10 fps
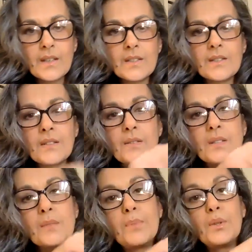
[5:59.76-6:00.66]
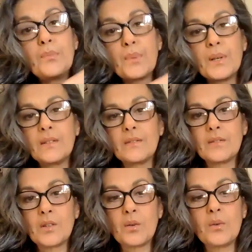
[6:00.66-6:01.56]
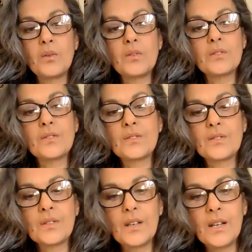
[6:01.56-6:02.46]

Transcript: So it's a blueprint quartz